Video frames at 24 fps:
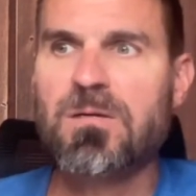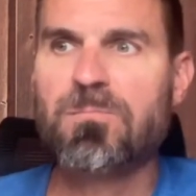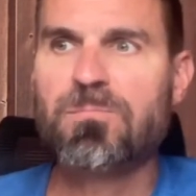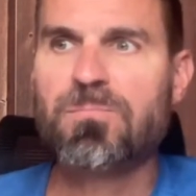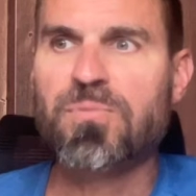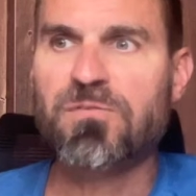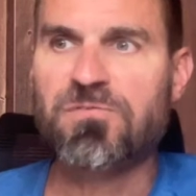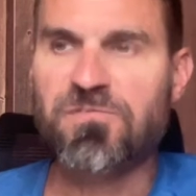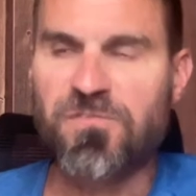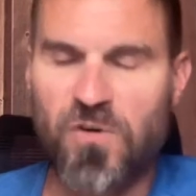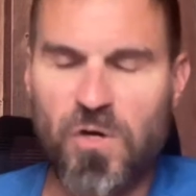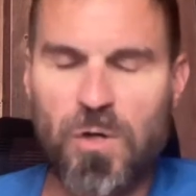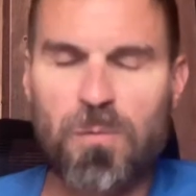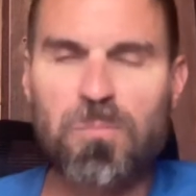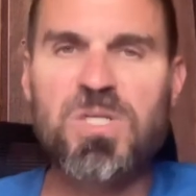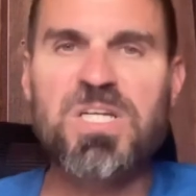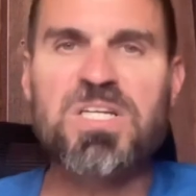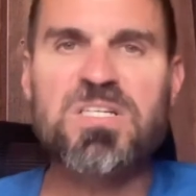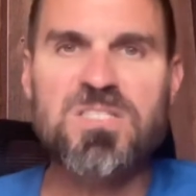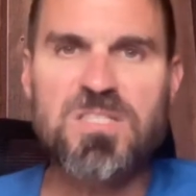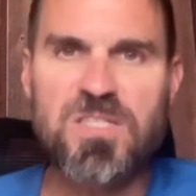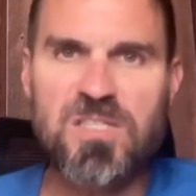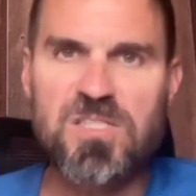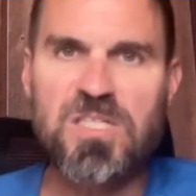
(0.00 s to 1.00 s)
preferably
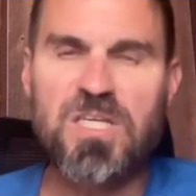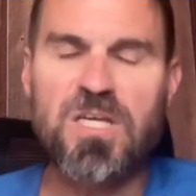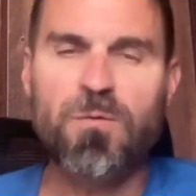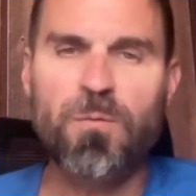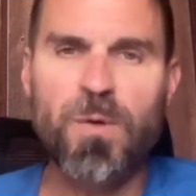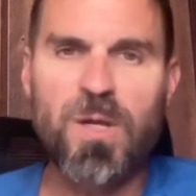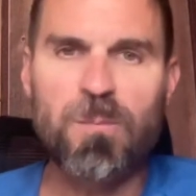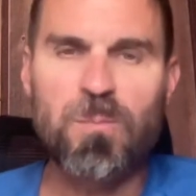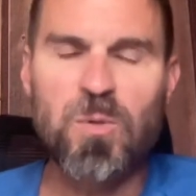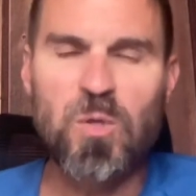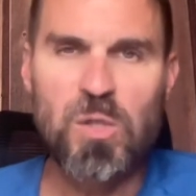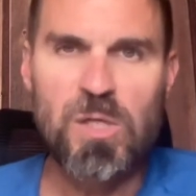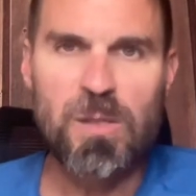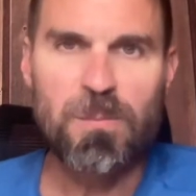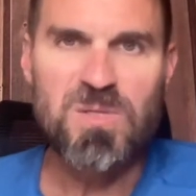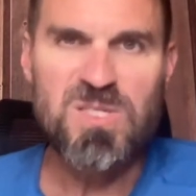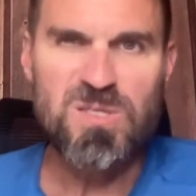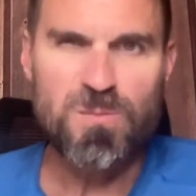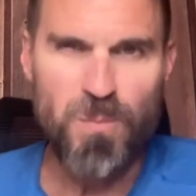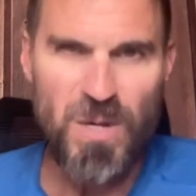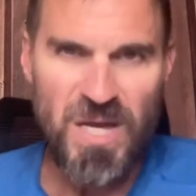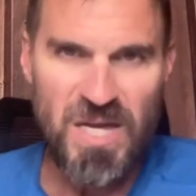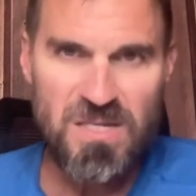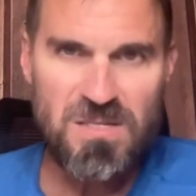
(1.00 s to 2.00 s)
a 16 week buildup is
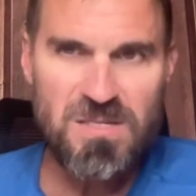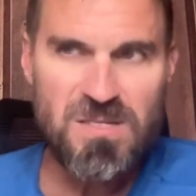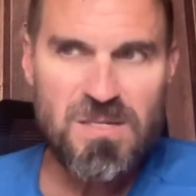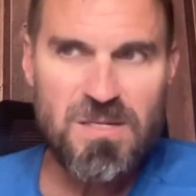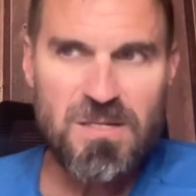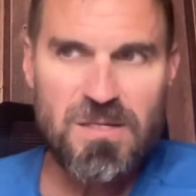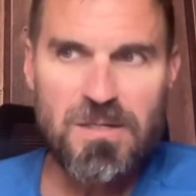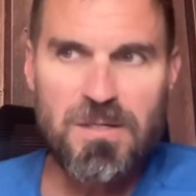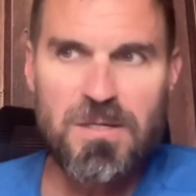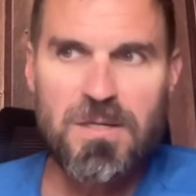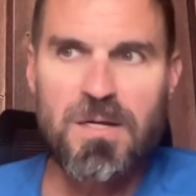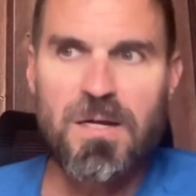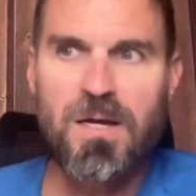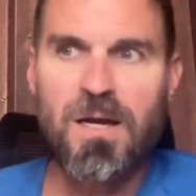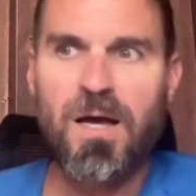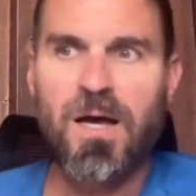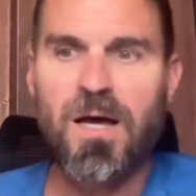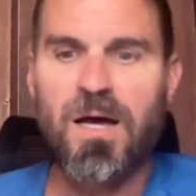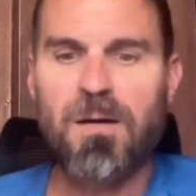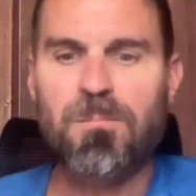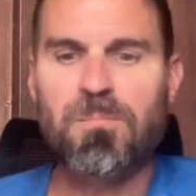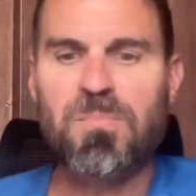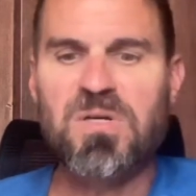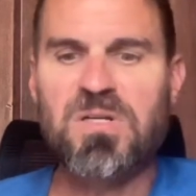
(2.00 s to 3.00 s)
best.
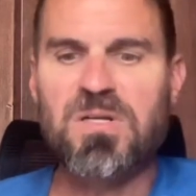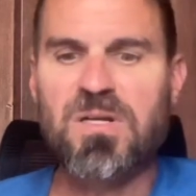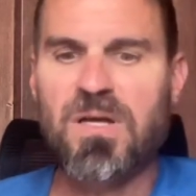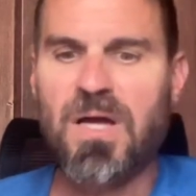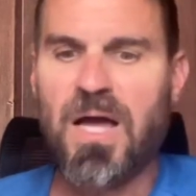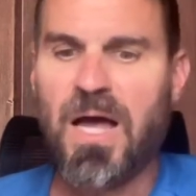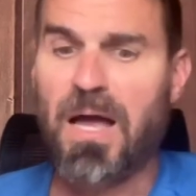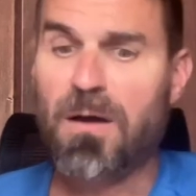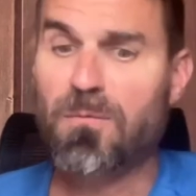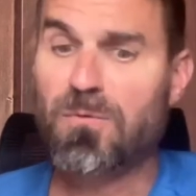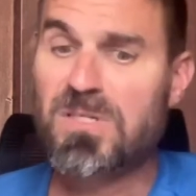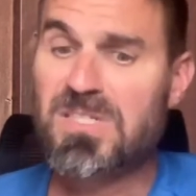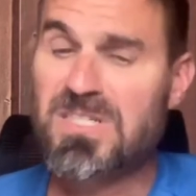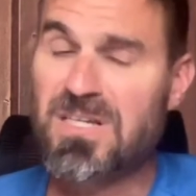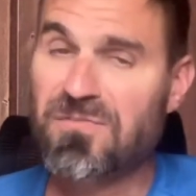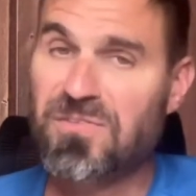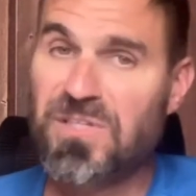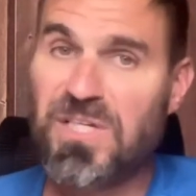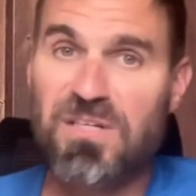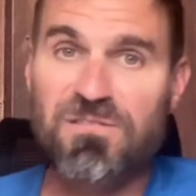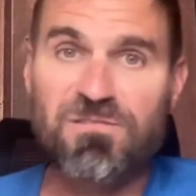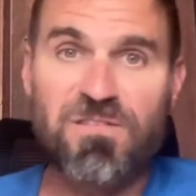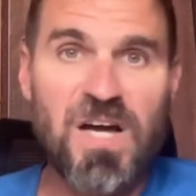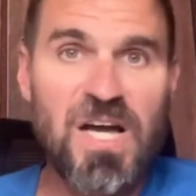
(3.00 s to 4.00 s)
Uh, but I would
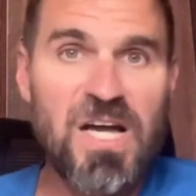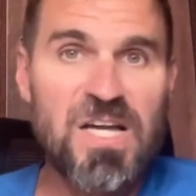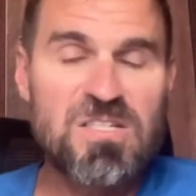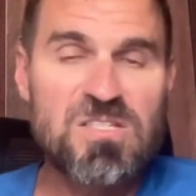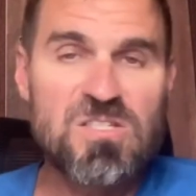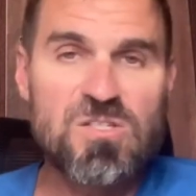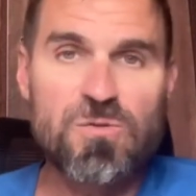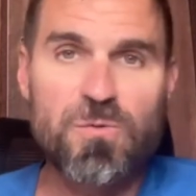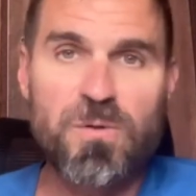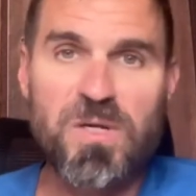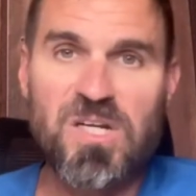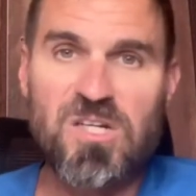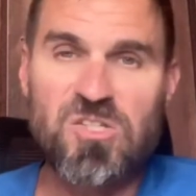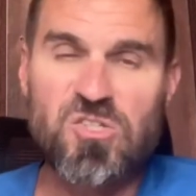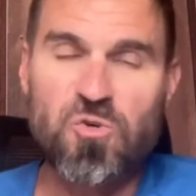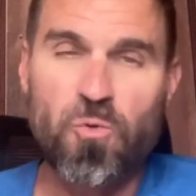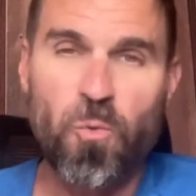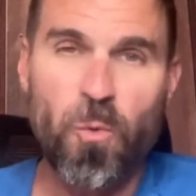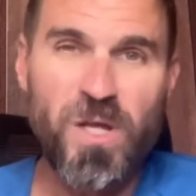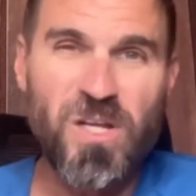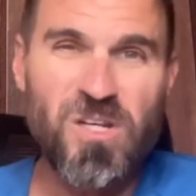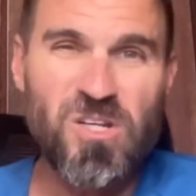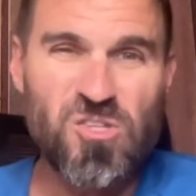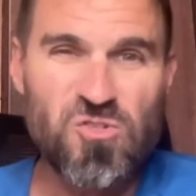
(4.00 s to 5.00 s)
definitely advise doing a
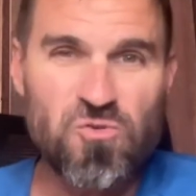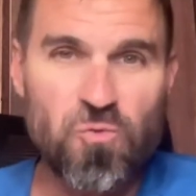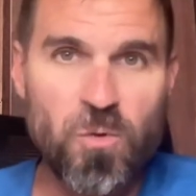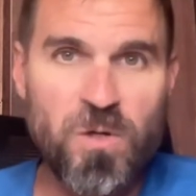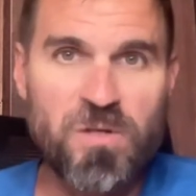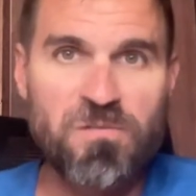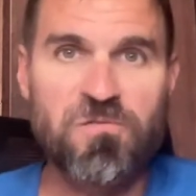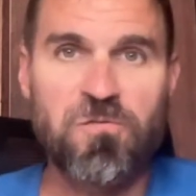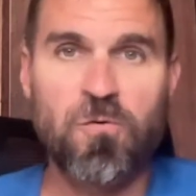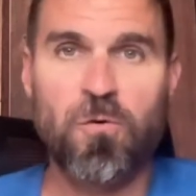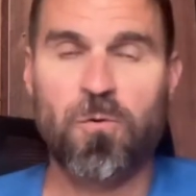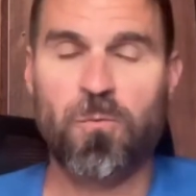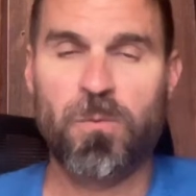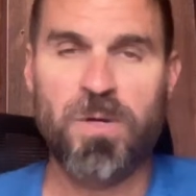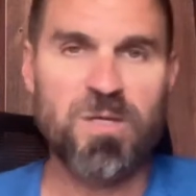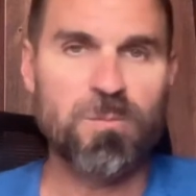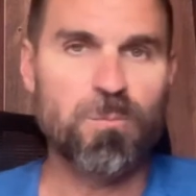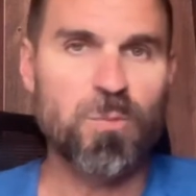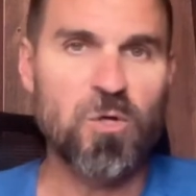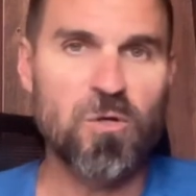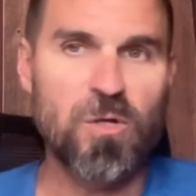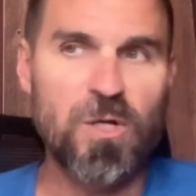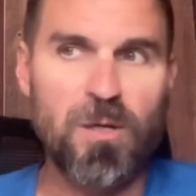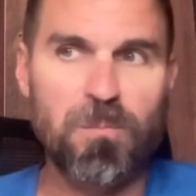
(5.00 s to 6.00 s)
20 to 24 week
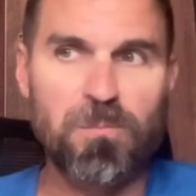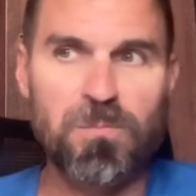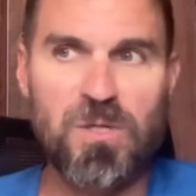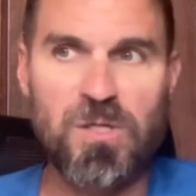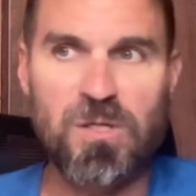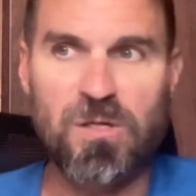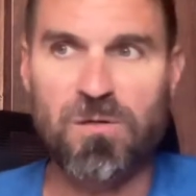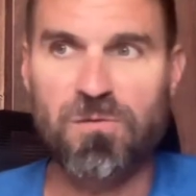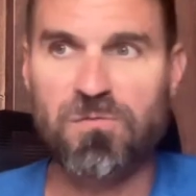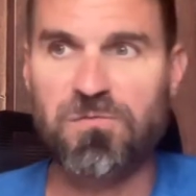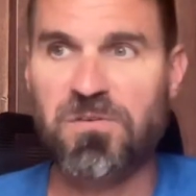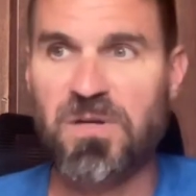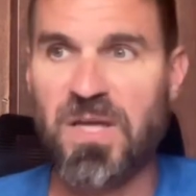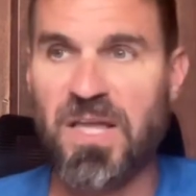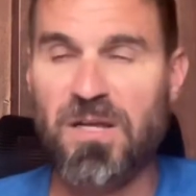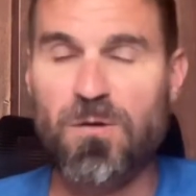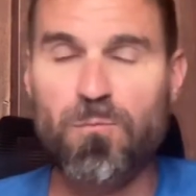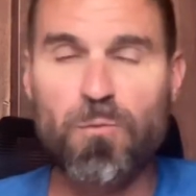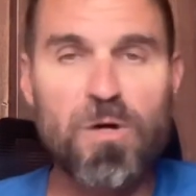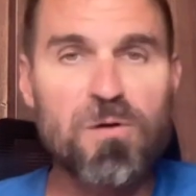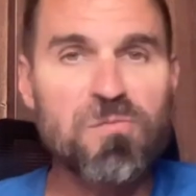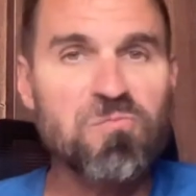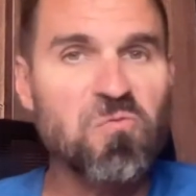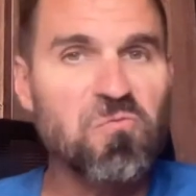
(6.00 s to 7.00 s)
buildup. You know,
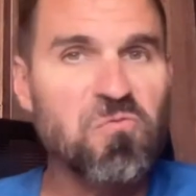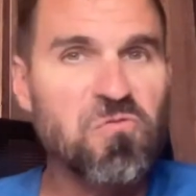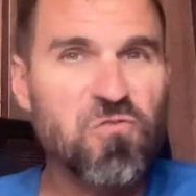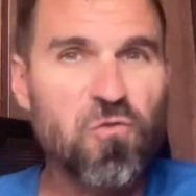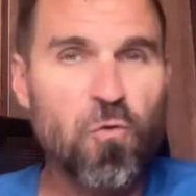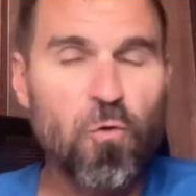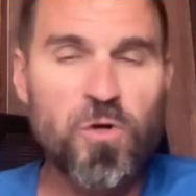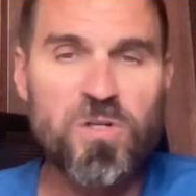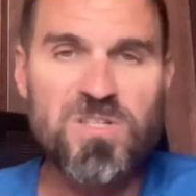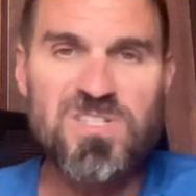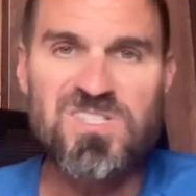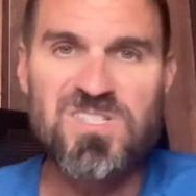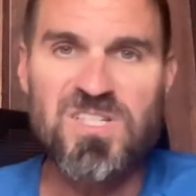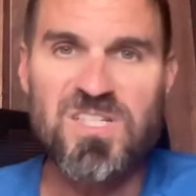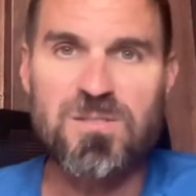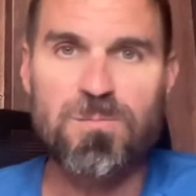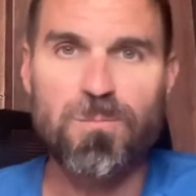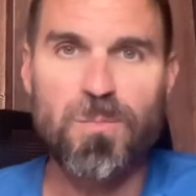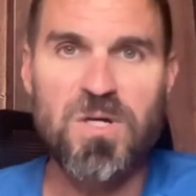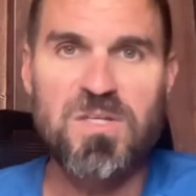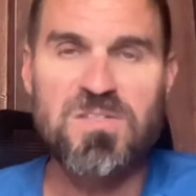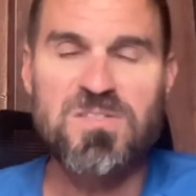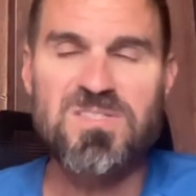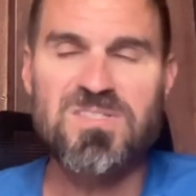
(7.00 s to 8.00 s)
anywhere from four to six
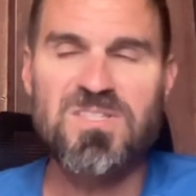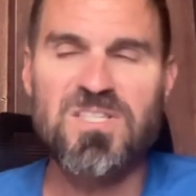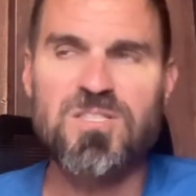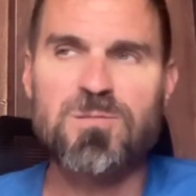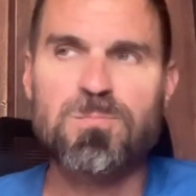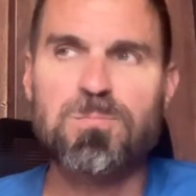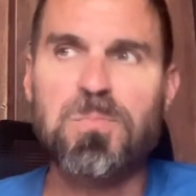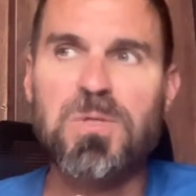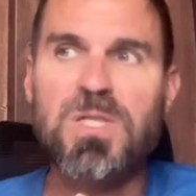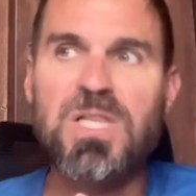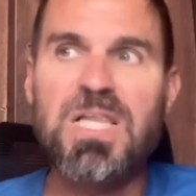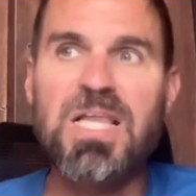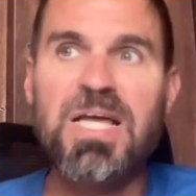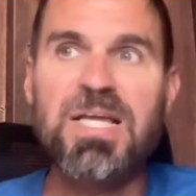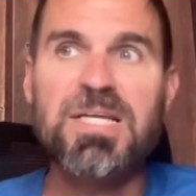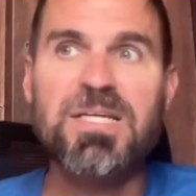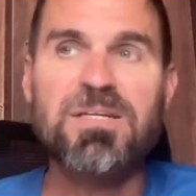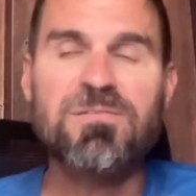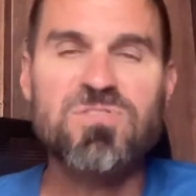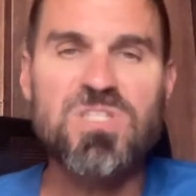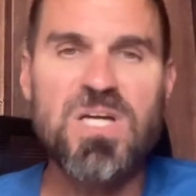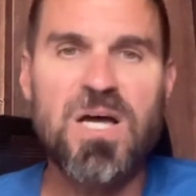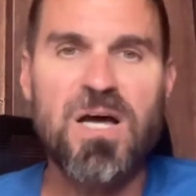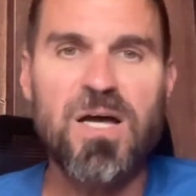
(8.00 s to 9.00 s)
months is plenty
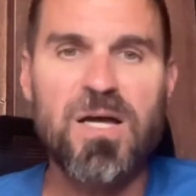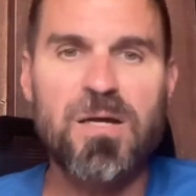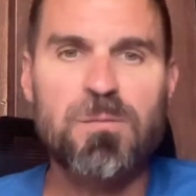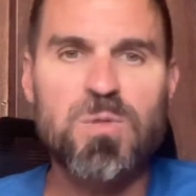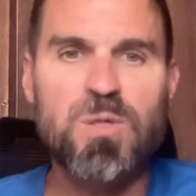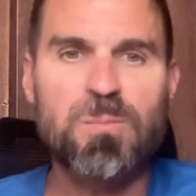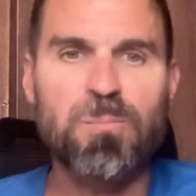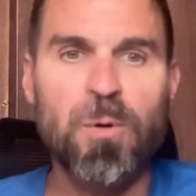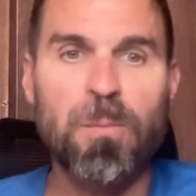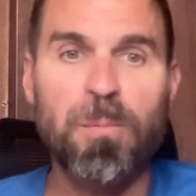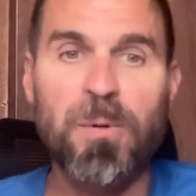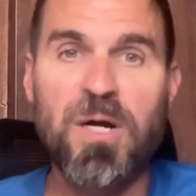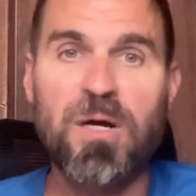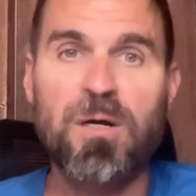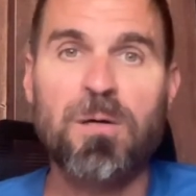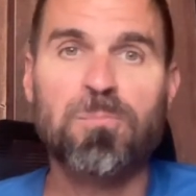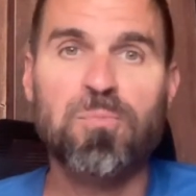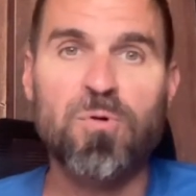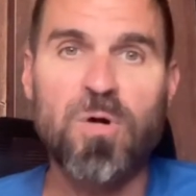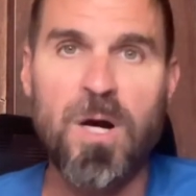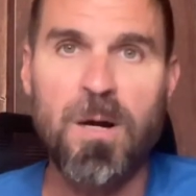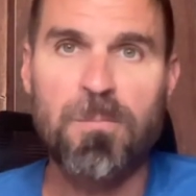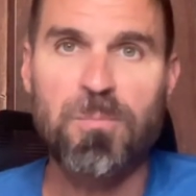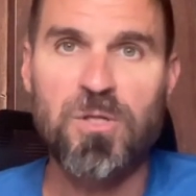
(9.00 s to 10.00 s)
of time to prepare
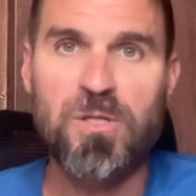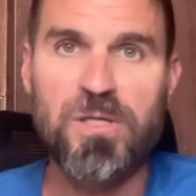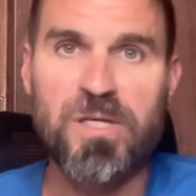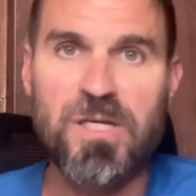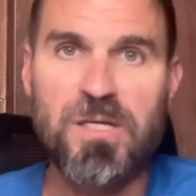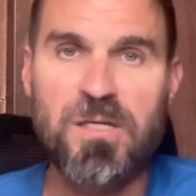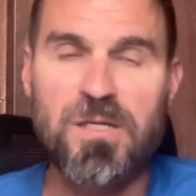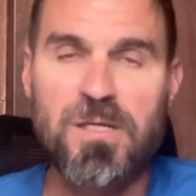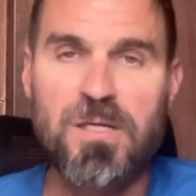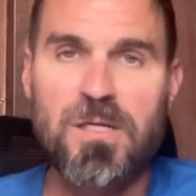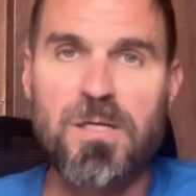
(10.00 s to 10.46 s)
properly